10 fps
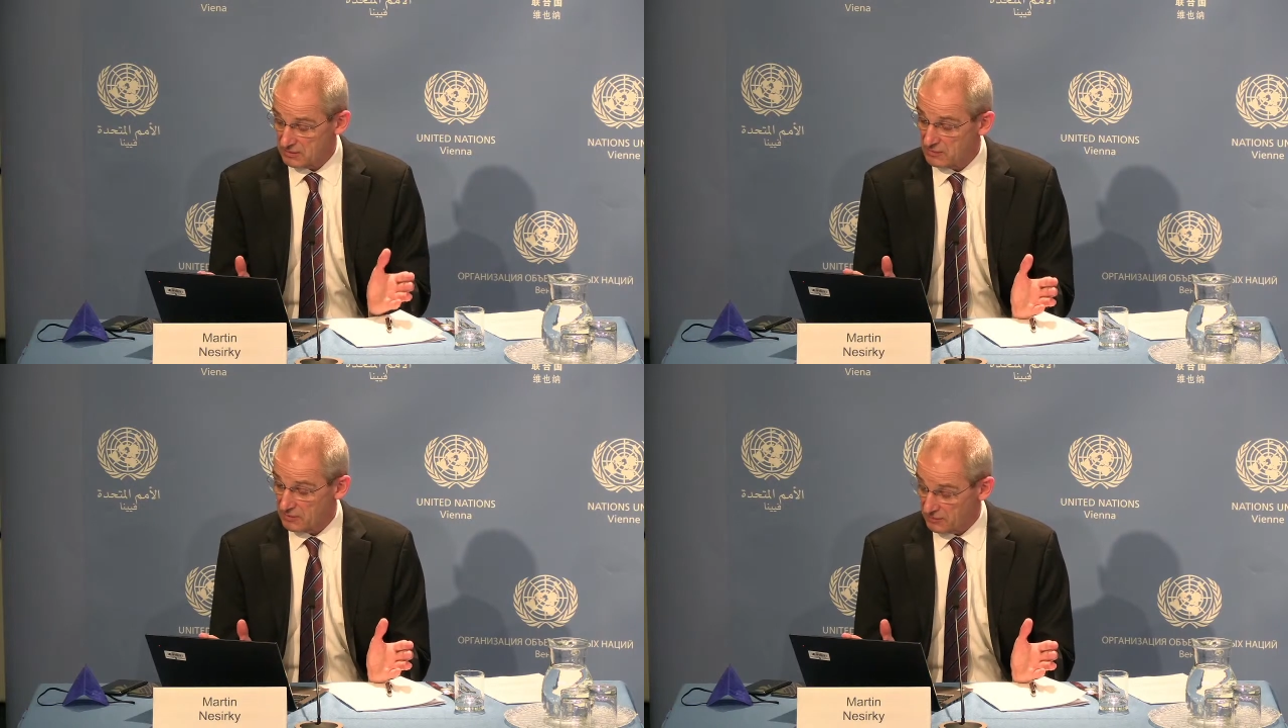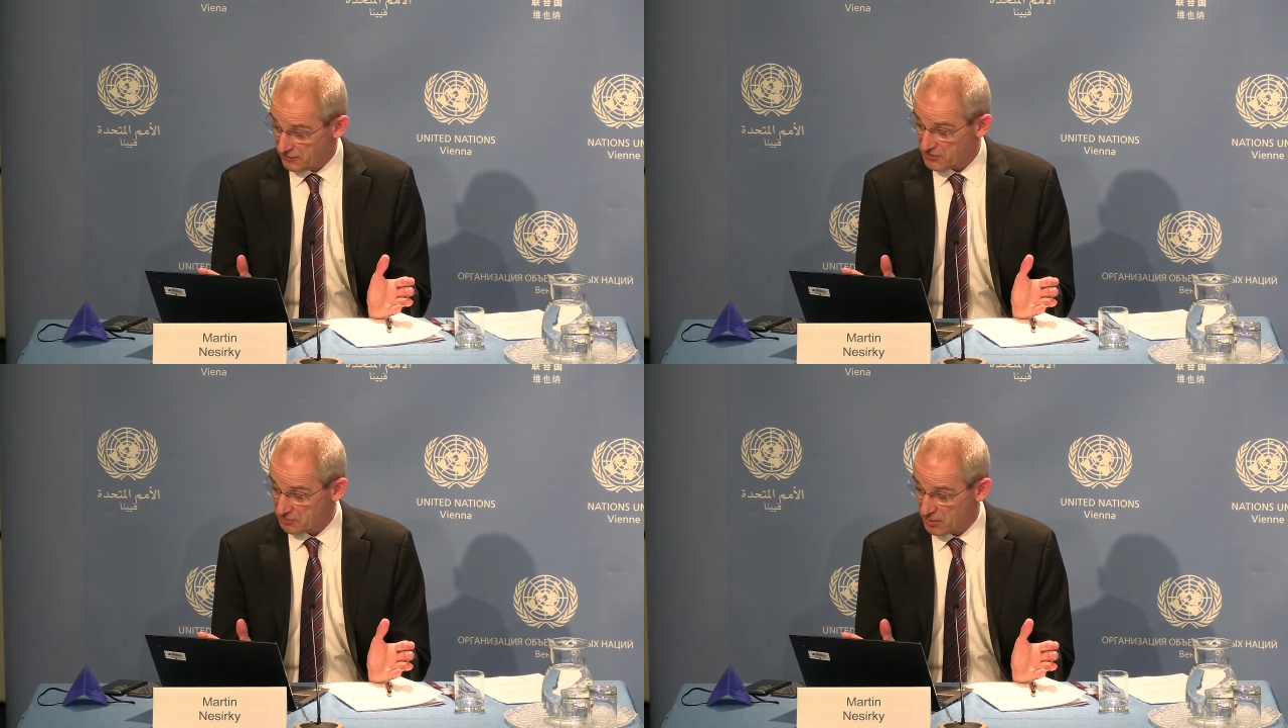the
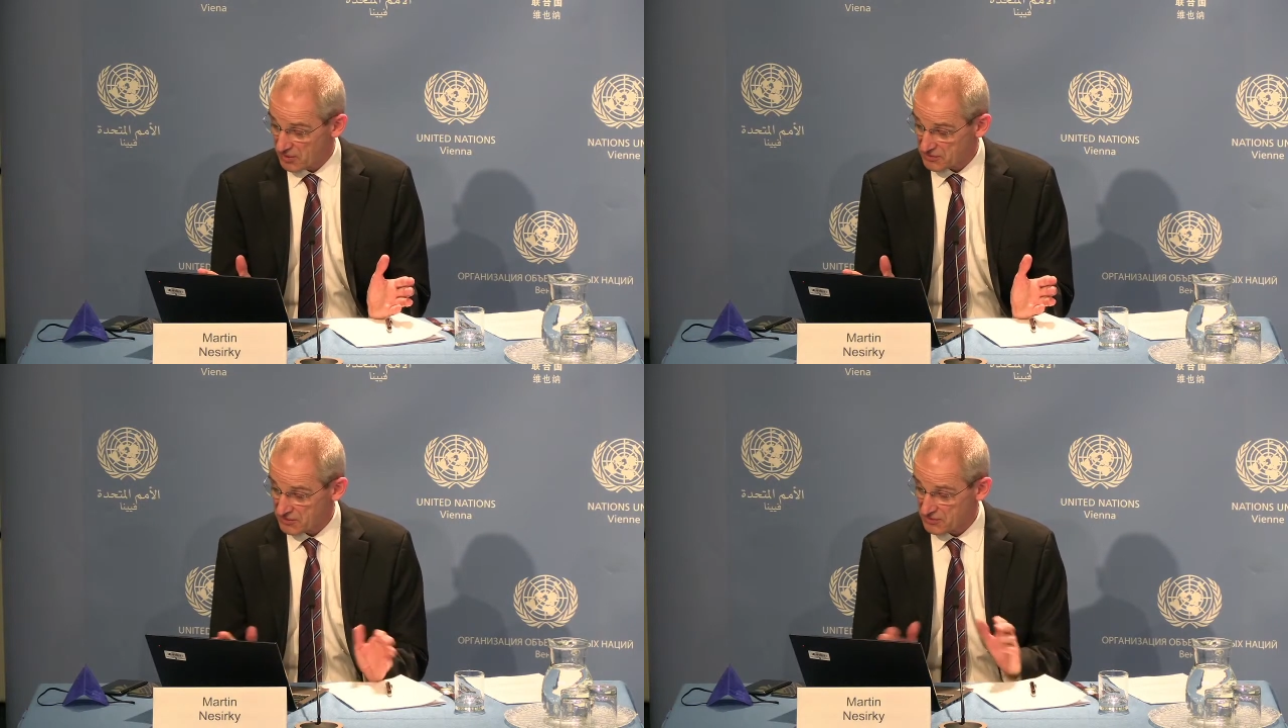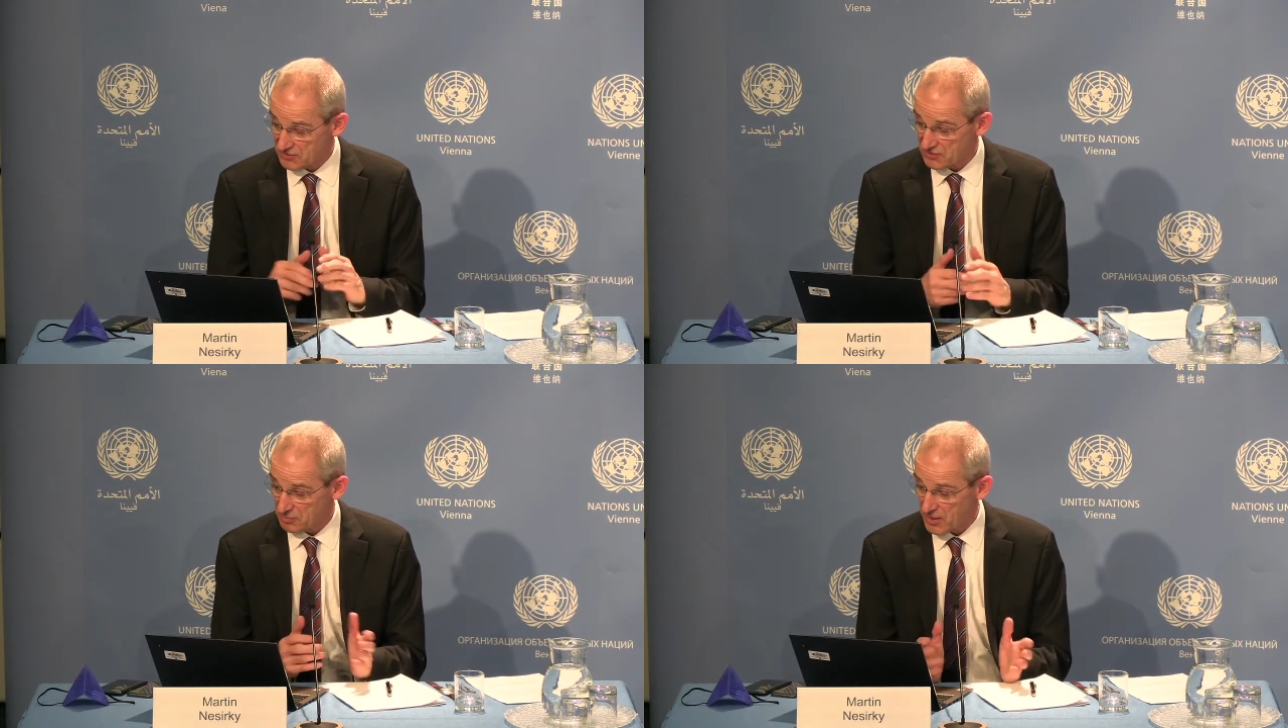first part is,
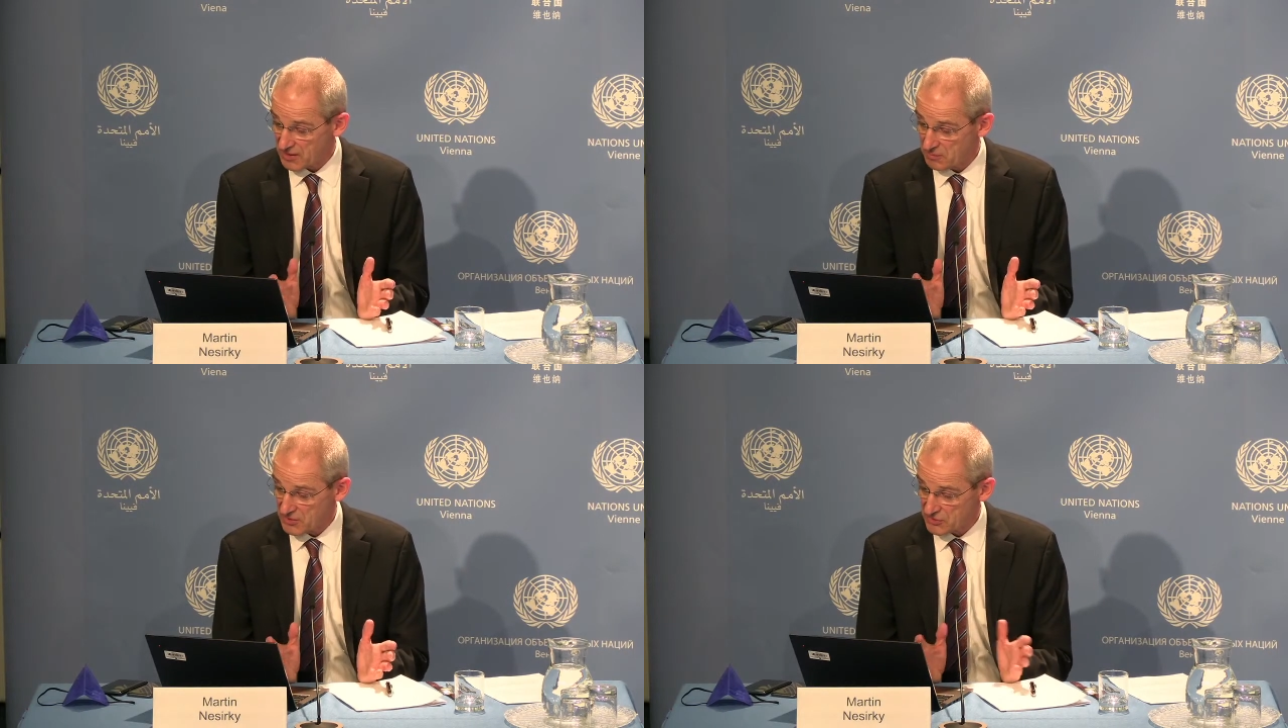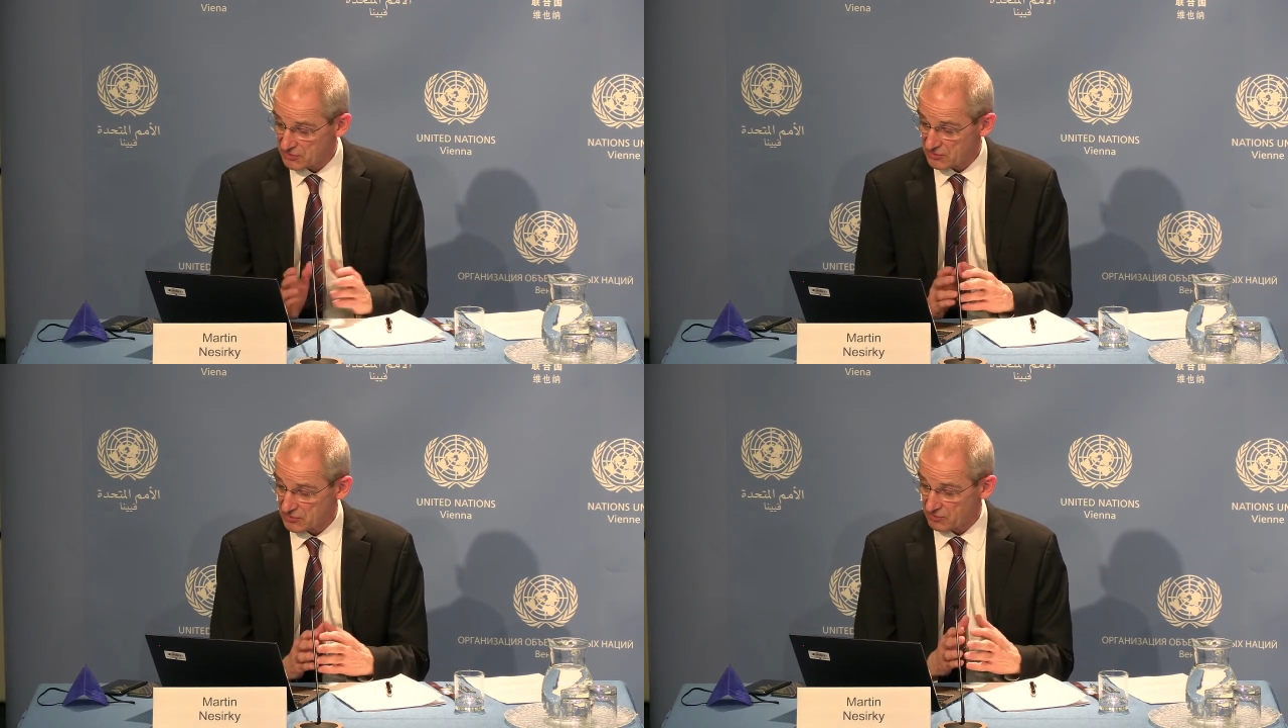despite
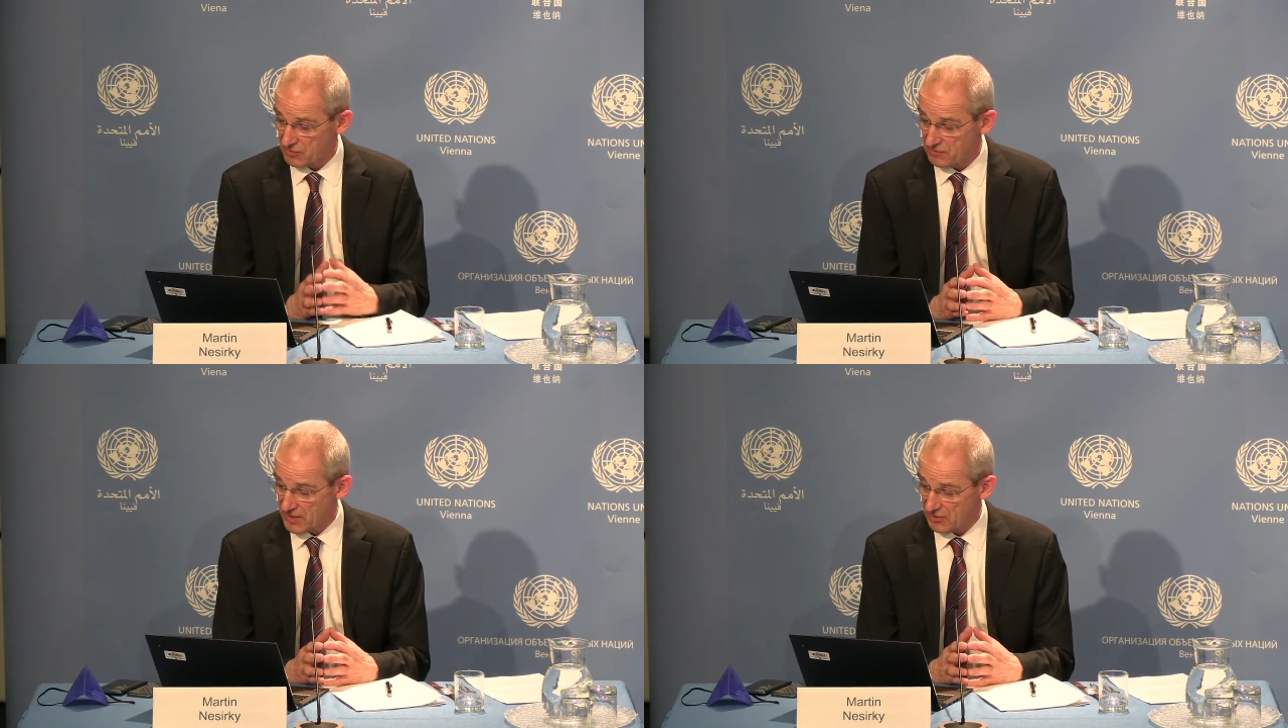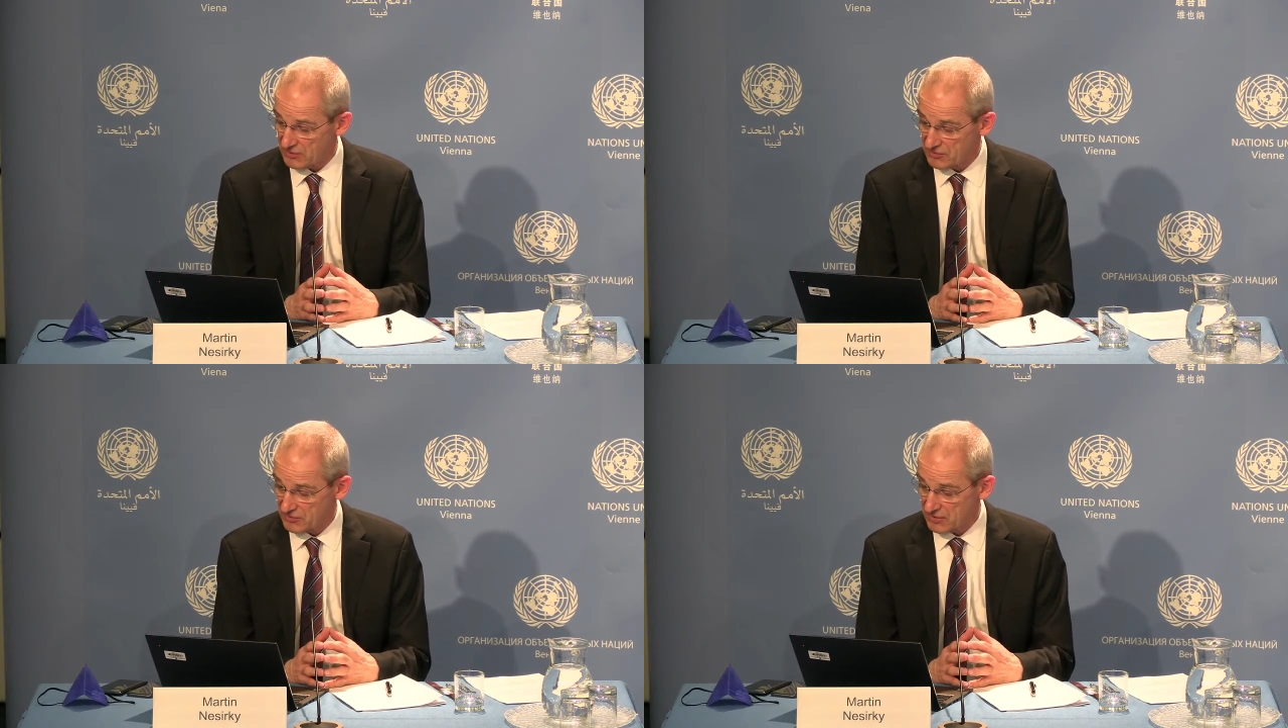mentions of the
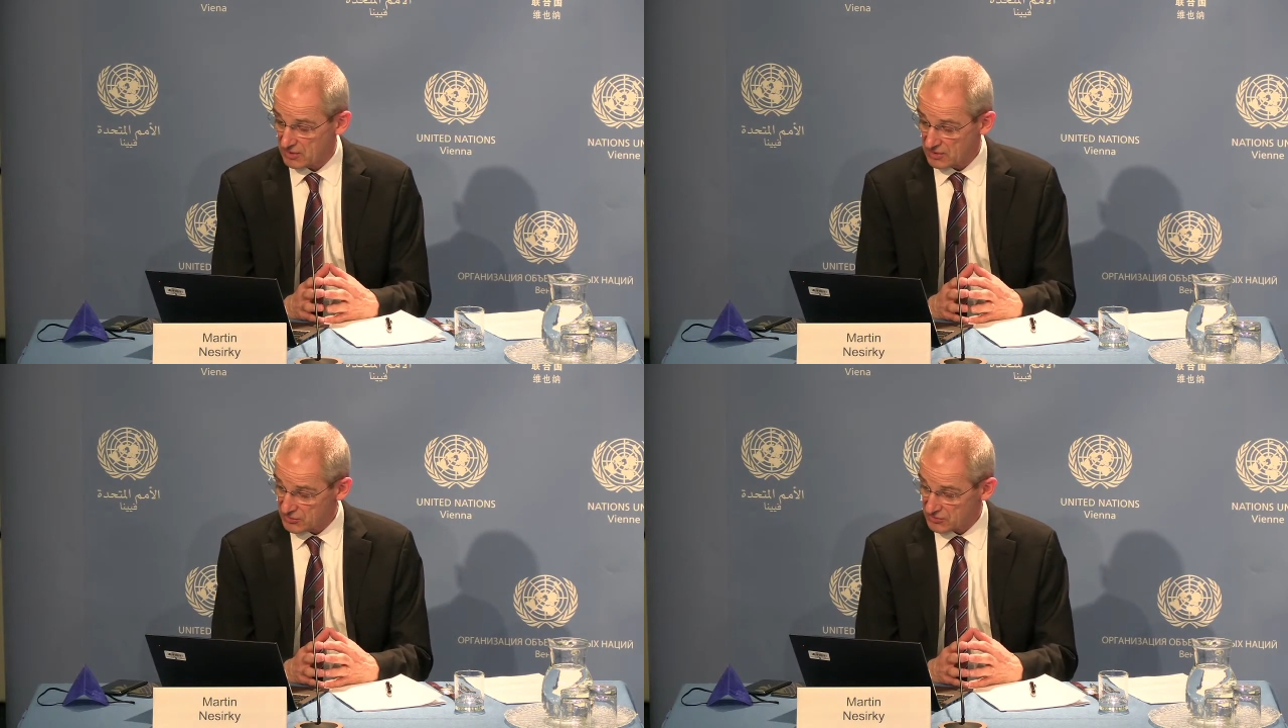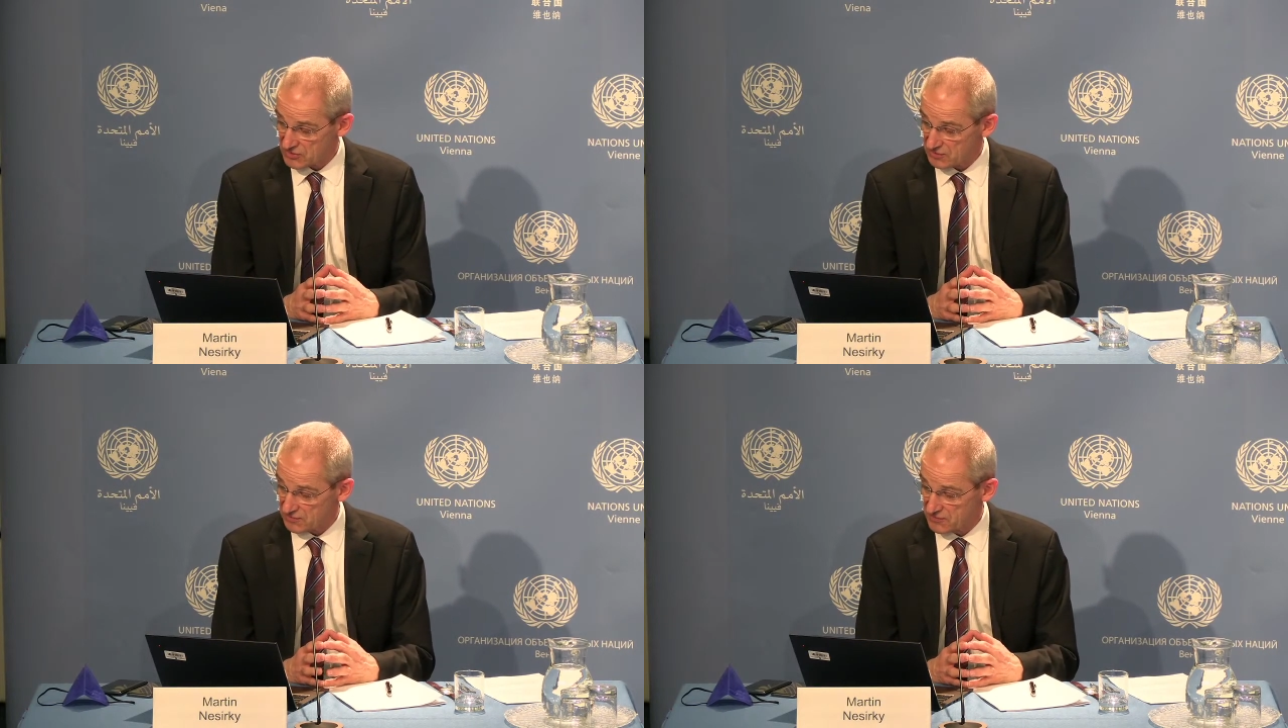various
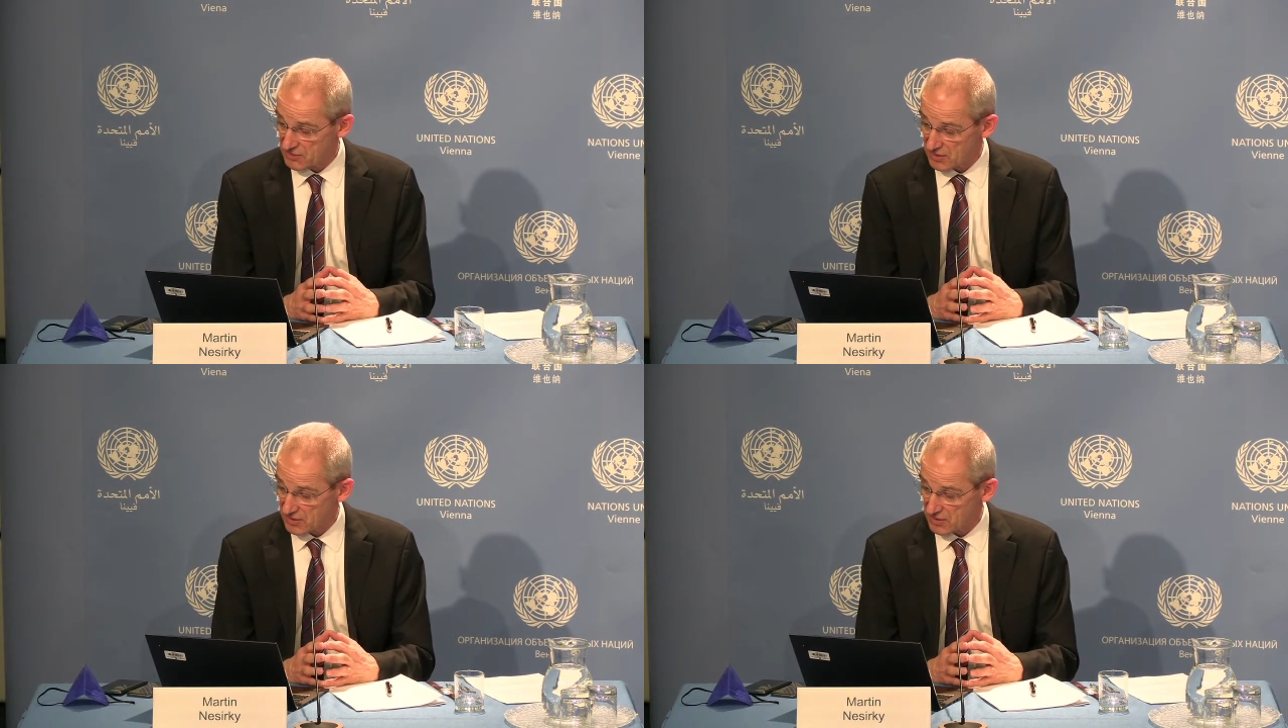initiatives uh,